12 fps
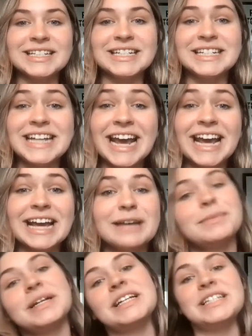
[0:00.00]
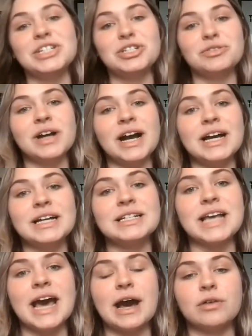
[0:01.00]
Today, I'm going to teach you guys
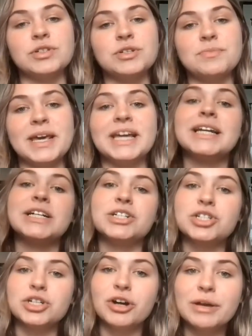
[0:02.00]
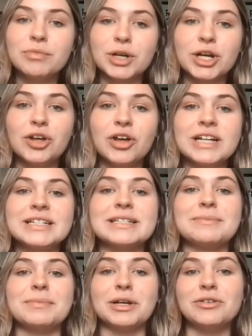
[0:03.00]
how to make an Instagram reel and
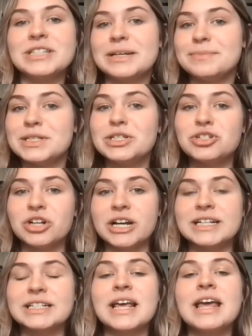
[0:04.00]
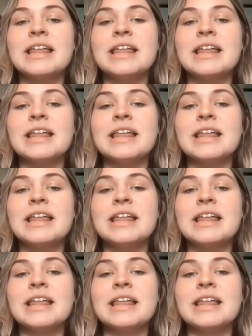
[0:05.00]
some little tips and tricks